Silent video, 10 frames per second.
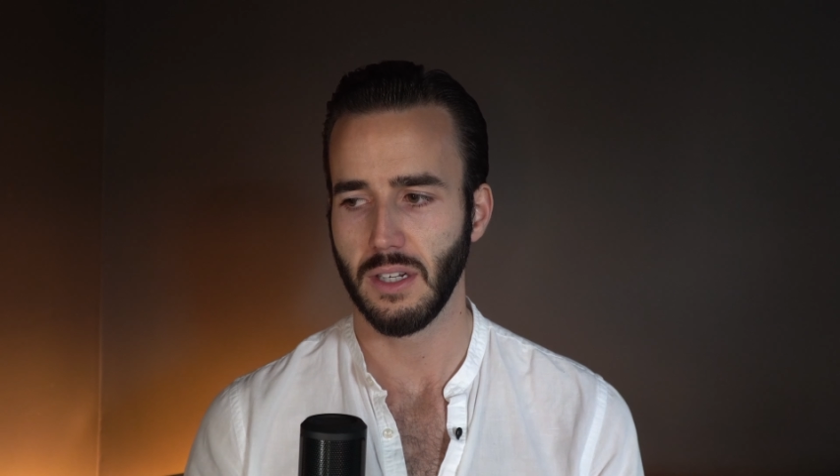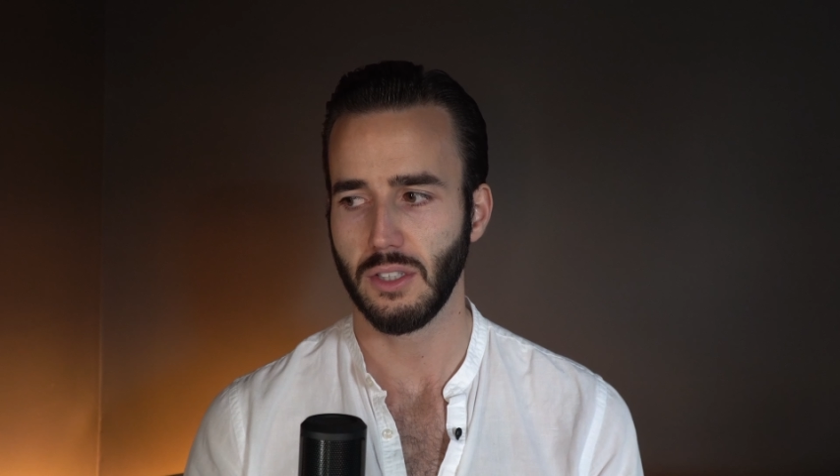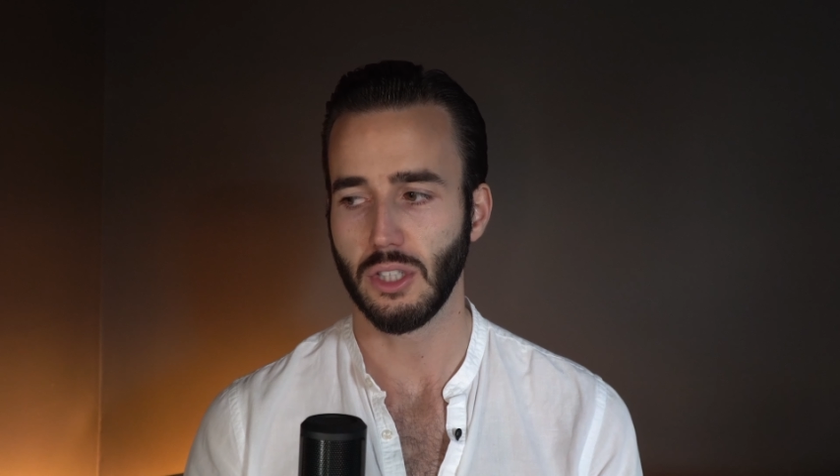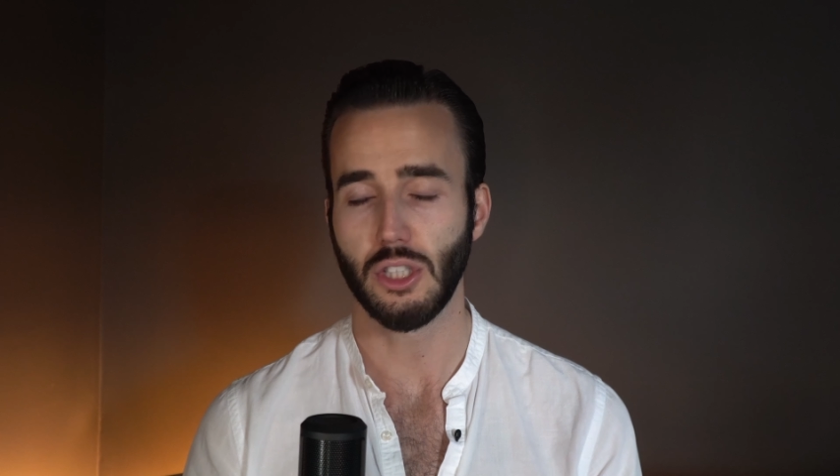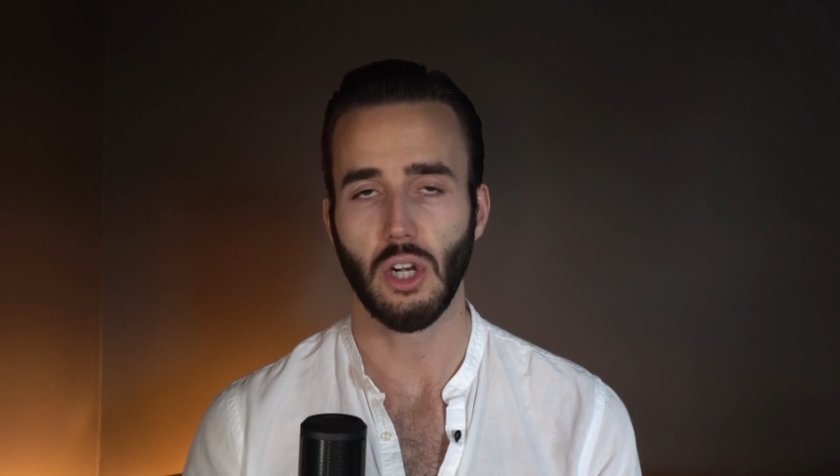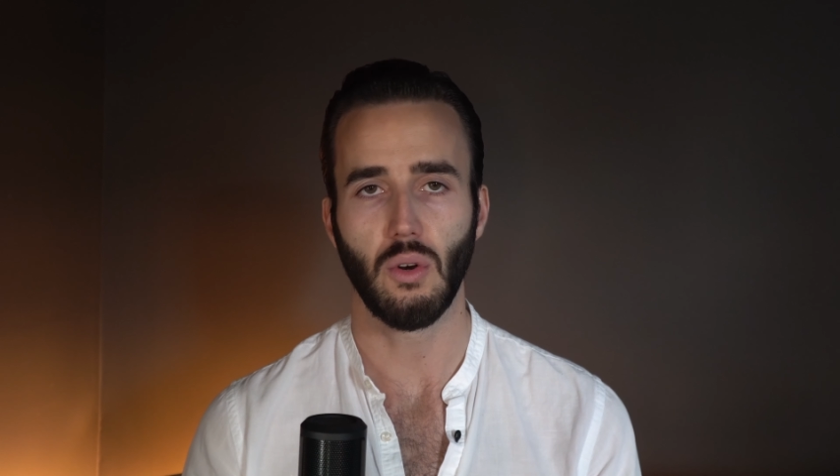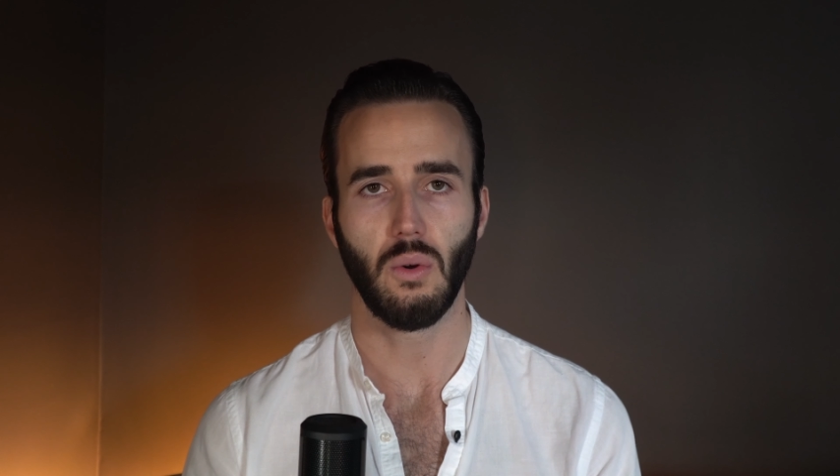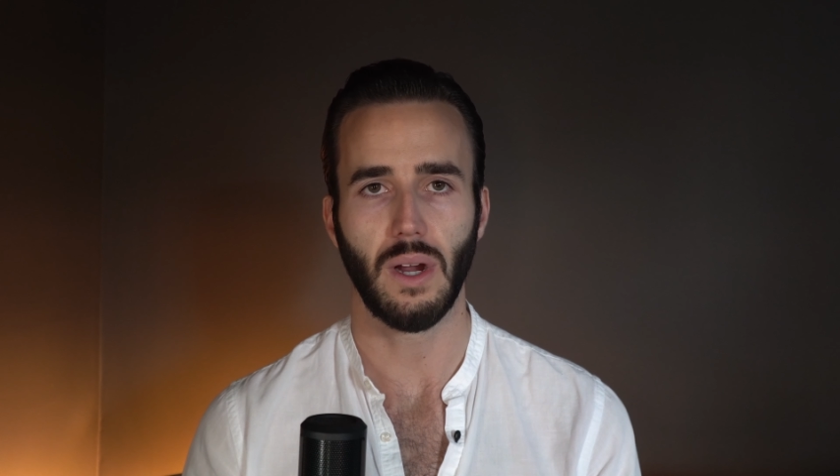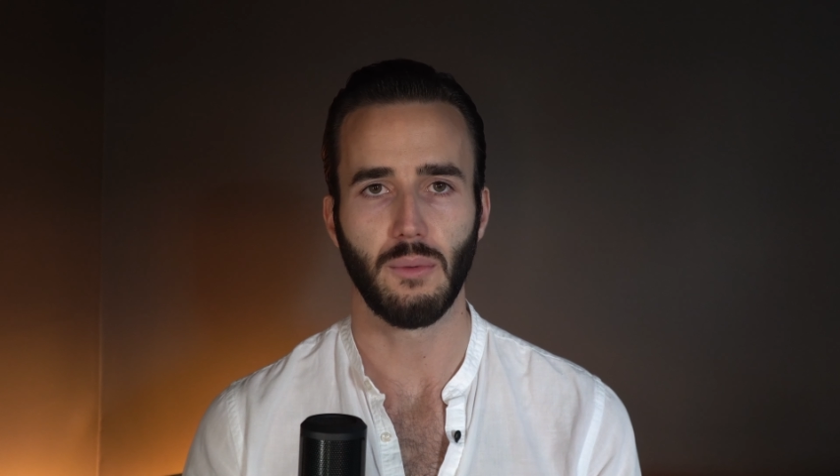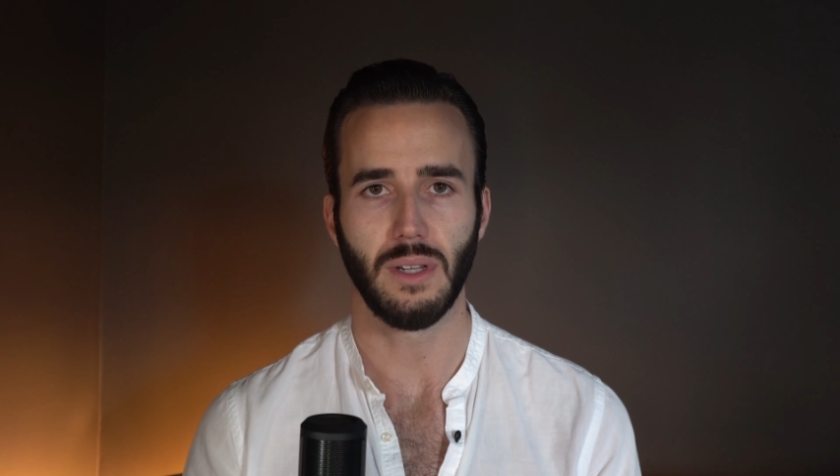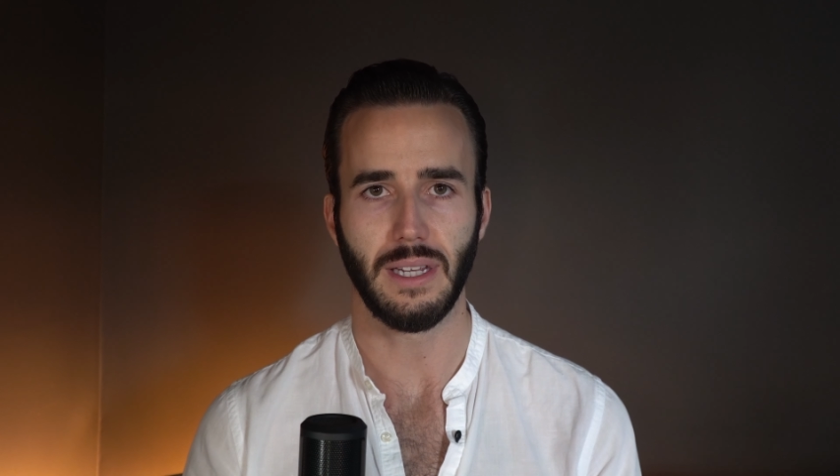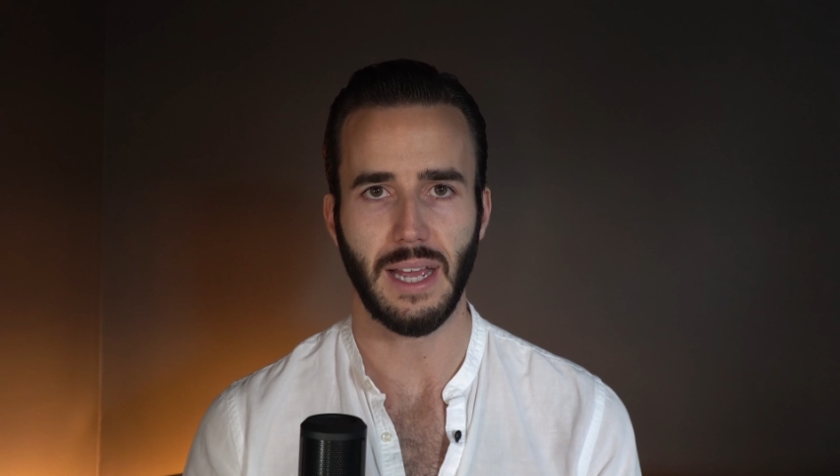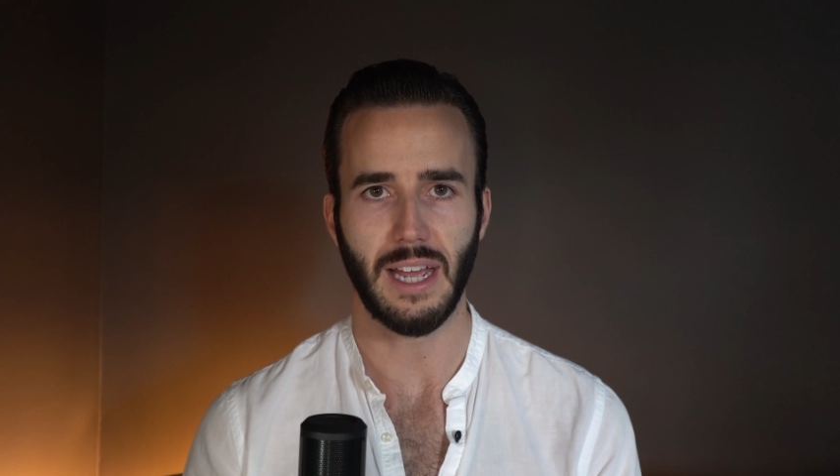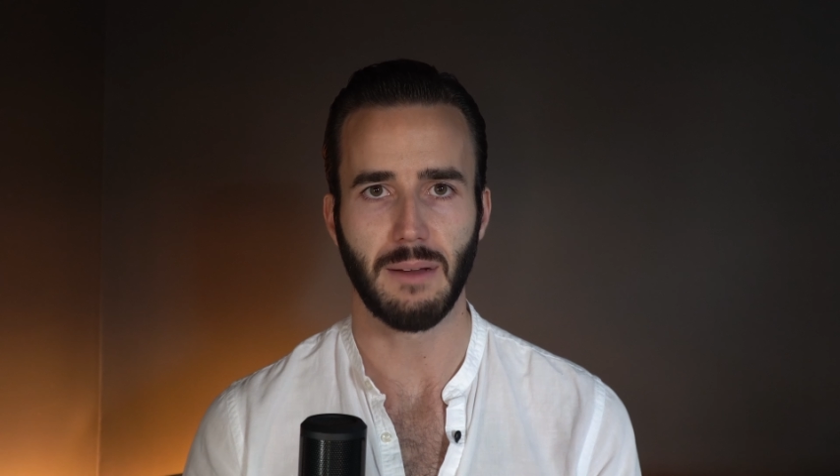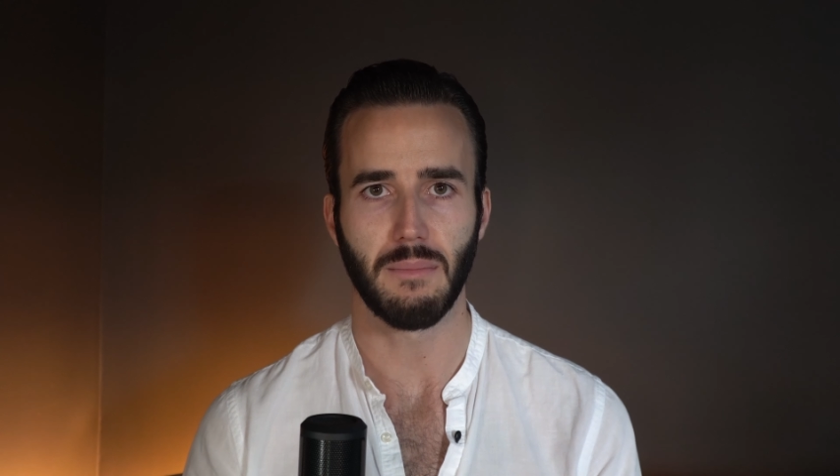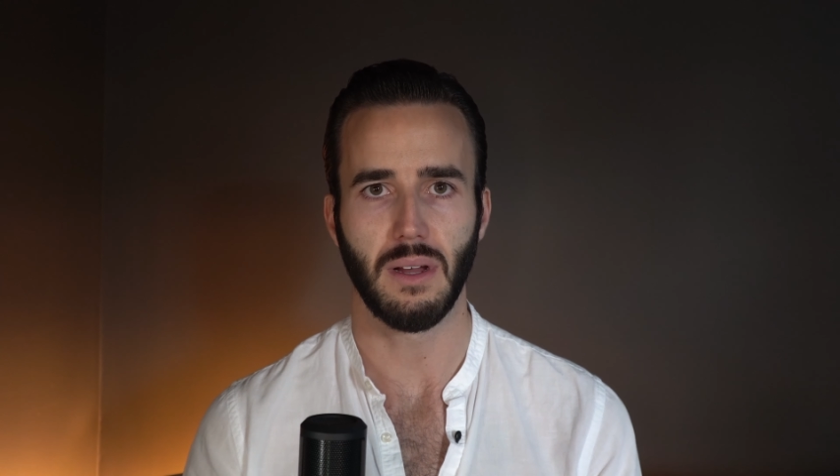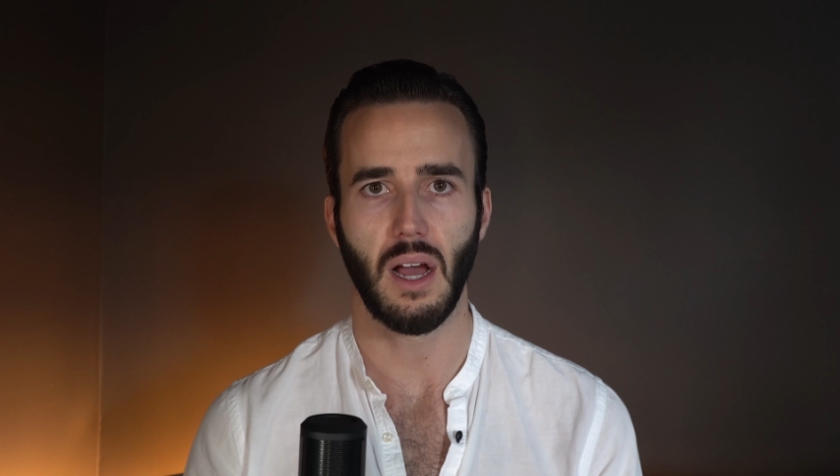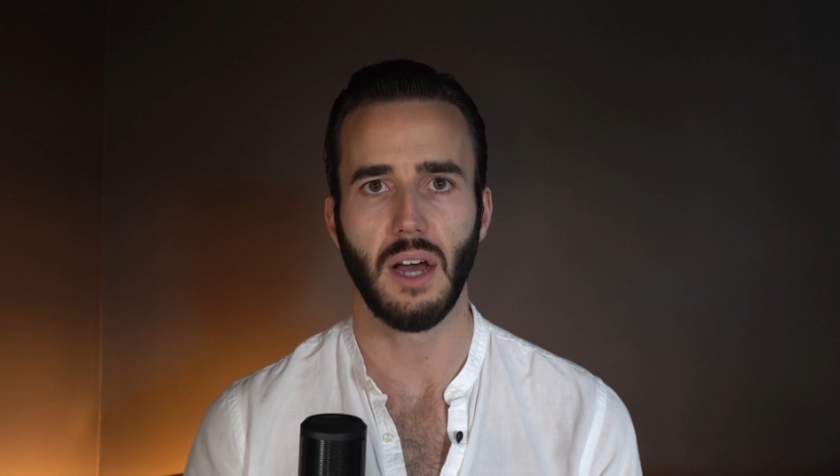show who I really am,